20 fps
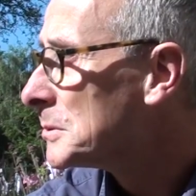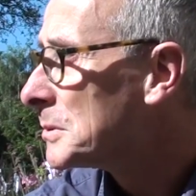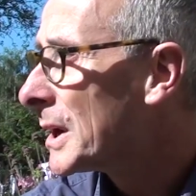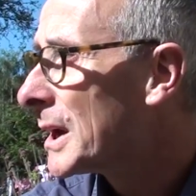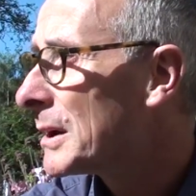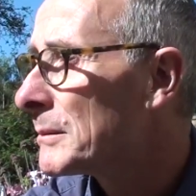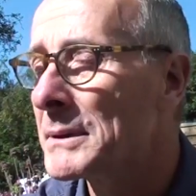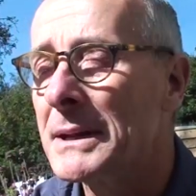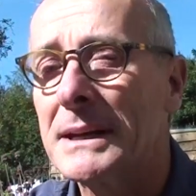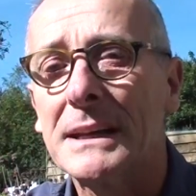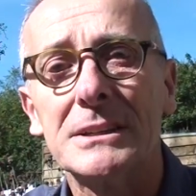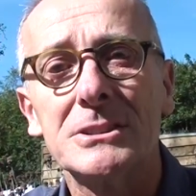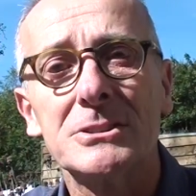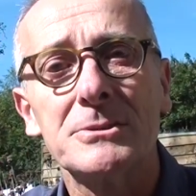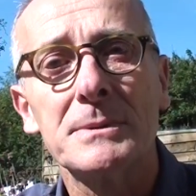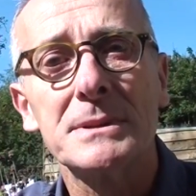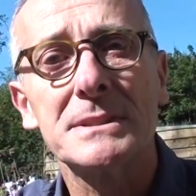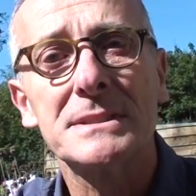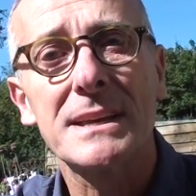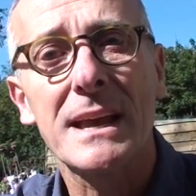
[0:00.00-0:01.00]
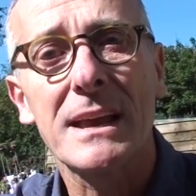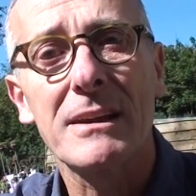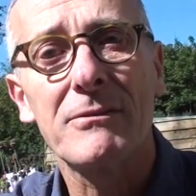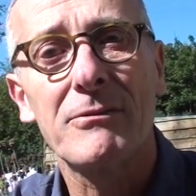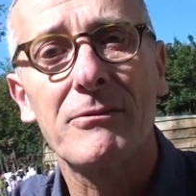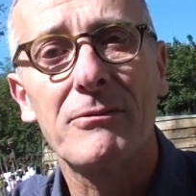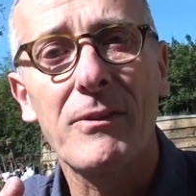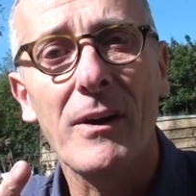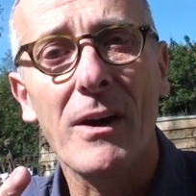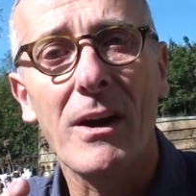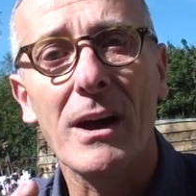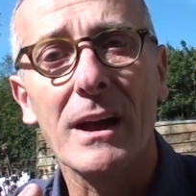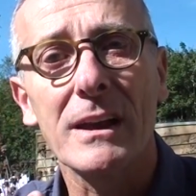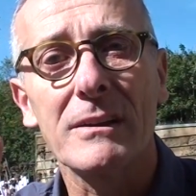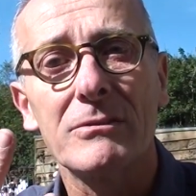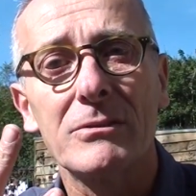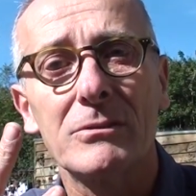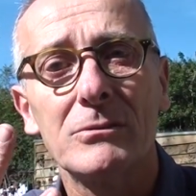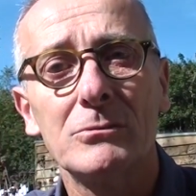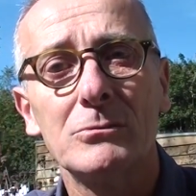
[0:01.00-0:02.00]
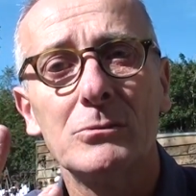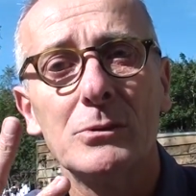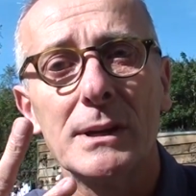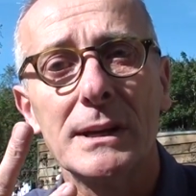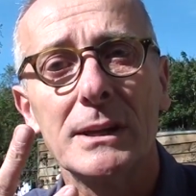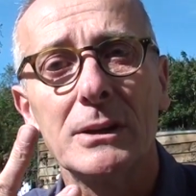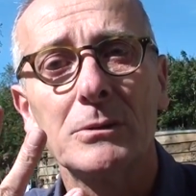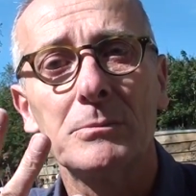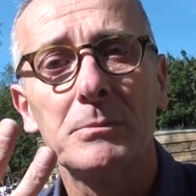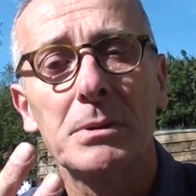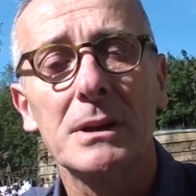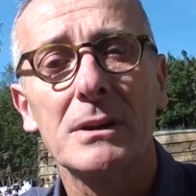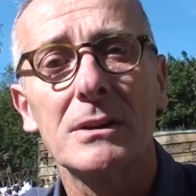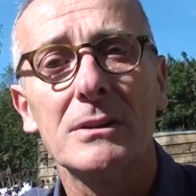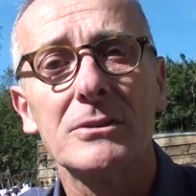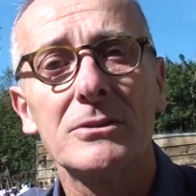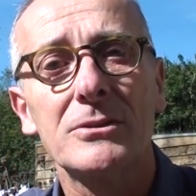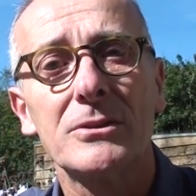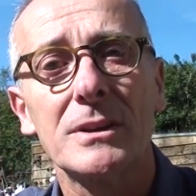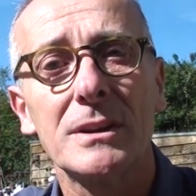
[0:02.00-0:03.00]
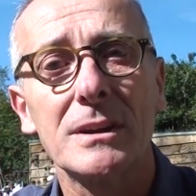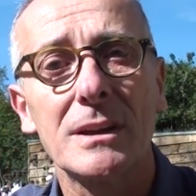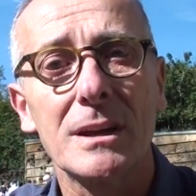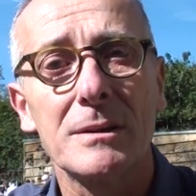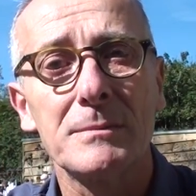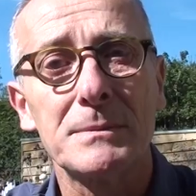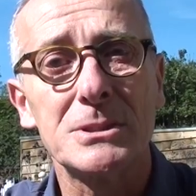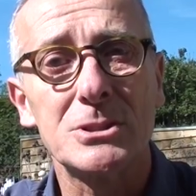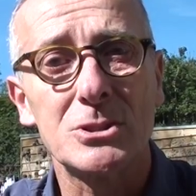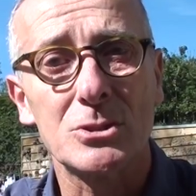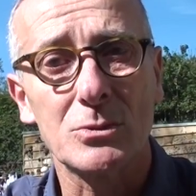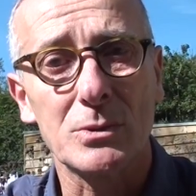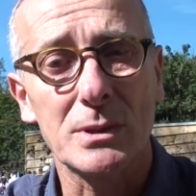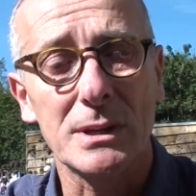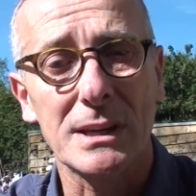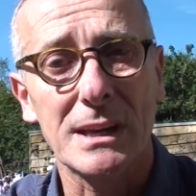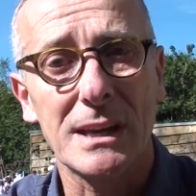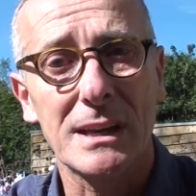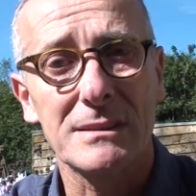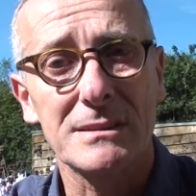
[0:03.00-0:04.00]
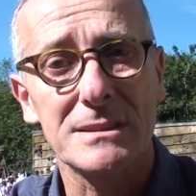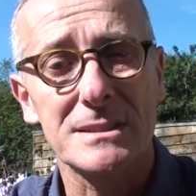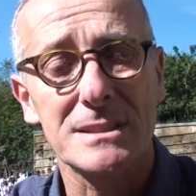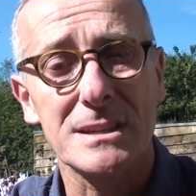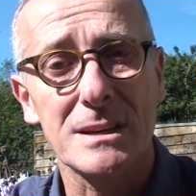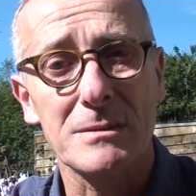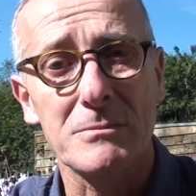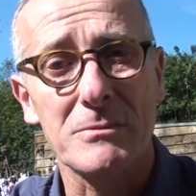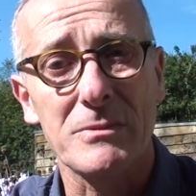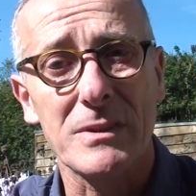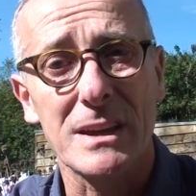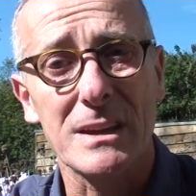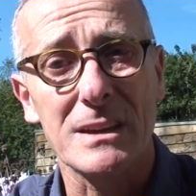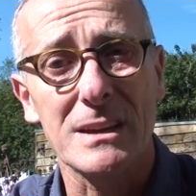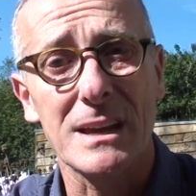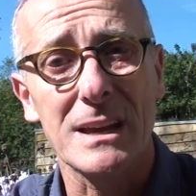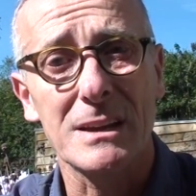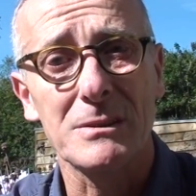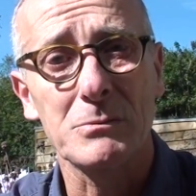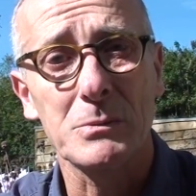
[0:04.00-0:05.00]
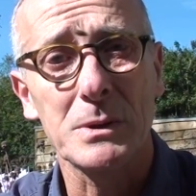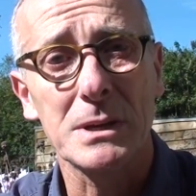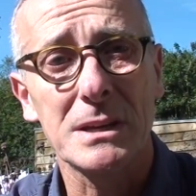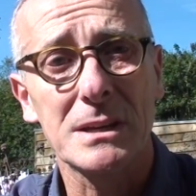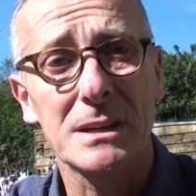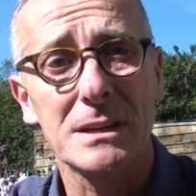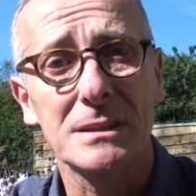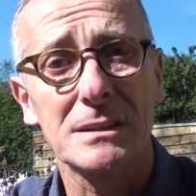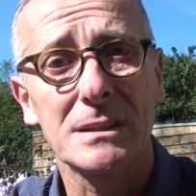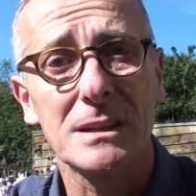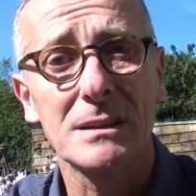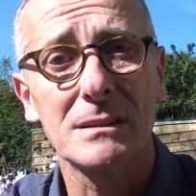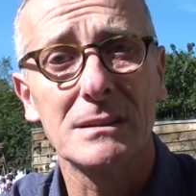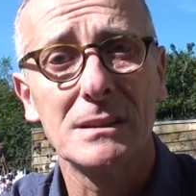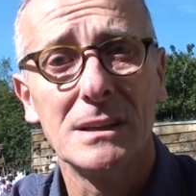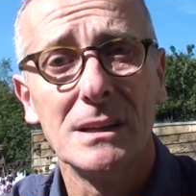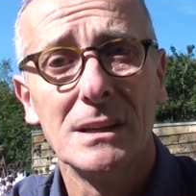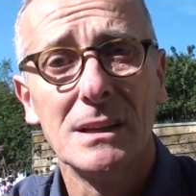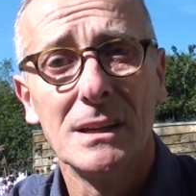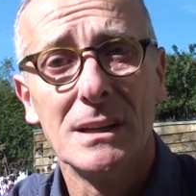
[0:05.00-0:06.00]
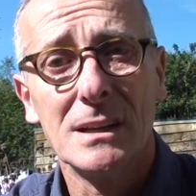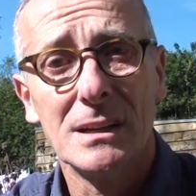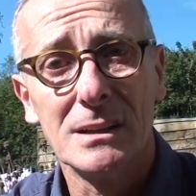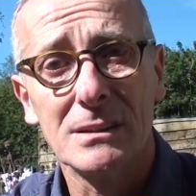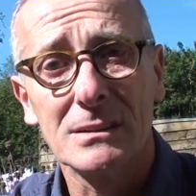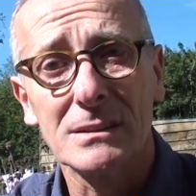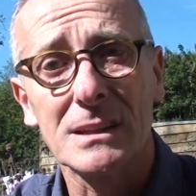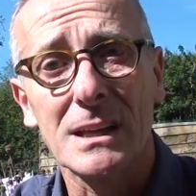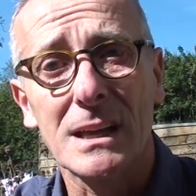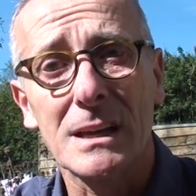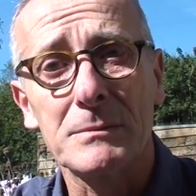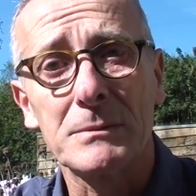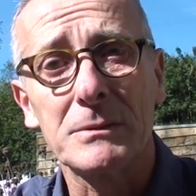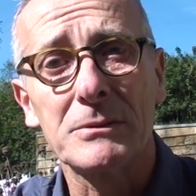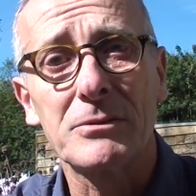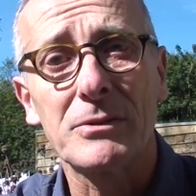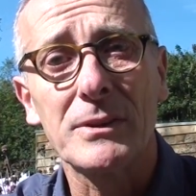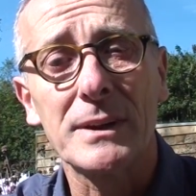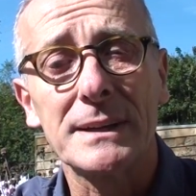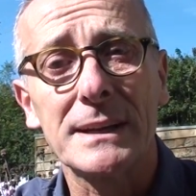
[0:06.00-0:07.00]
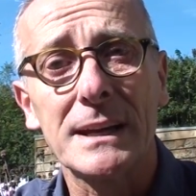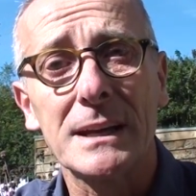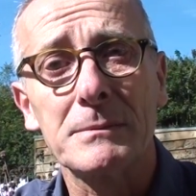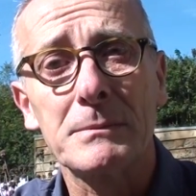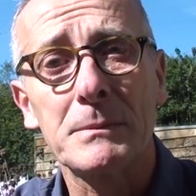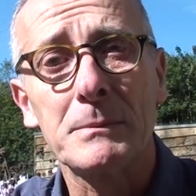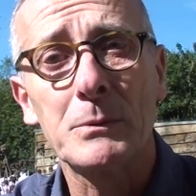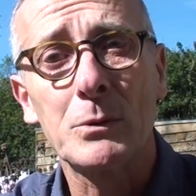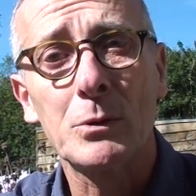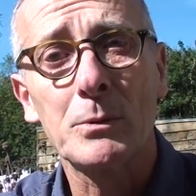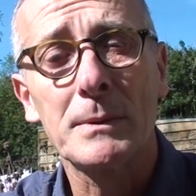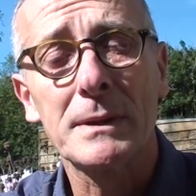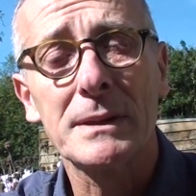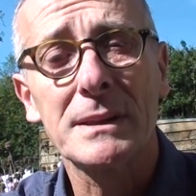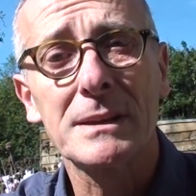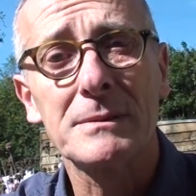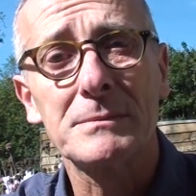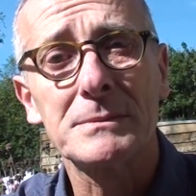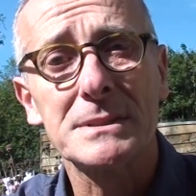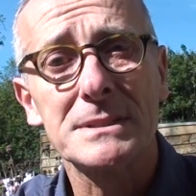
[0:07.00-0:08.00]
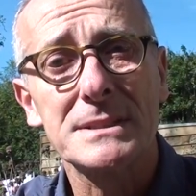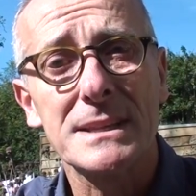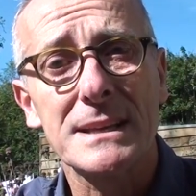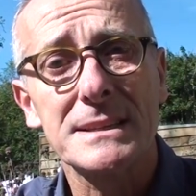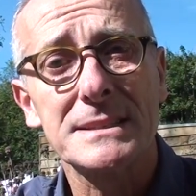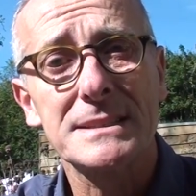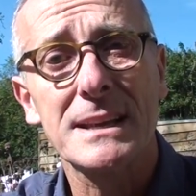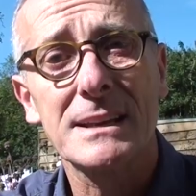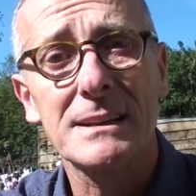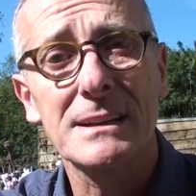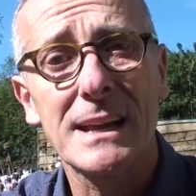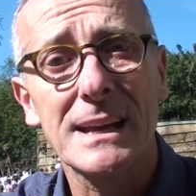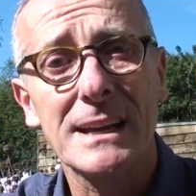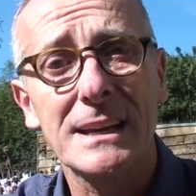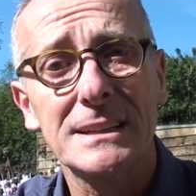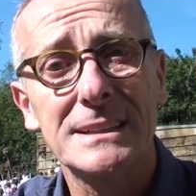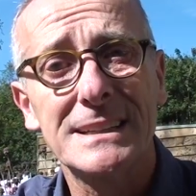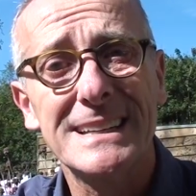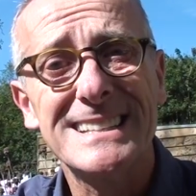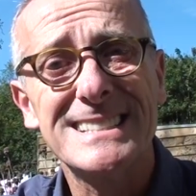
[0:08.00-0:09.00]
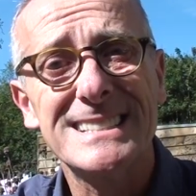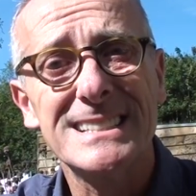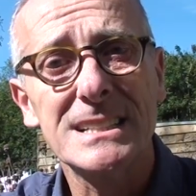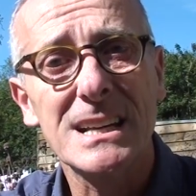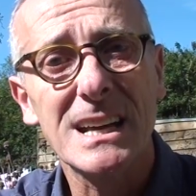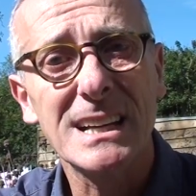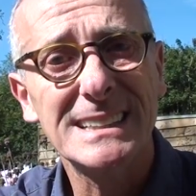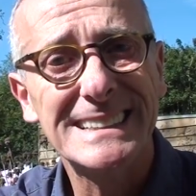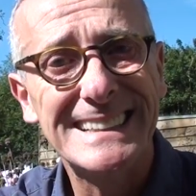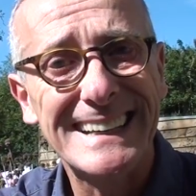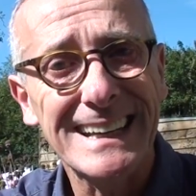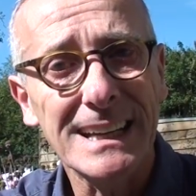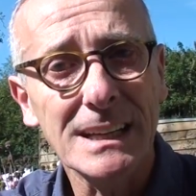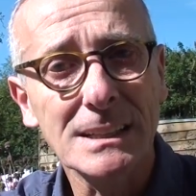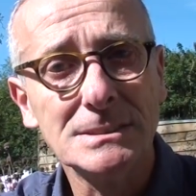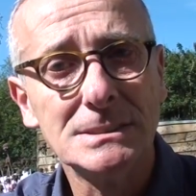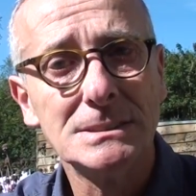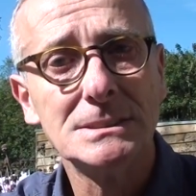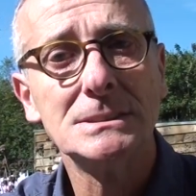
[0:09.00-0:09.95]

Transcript: how many? Should we say 5 really good plants that I'm enjoying at this time of year, and we can look at them and find out a bit more about them. Does that sound like a decent idea?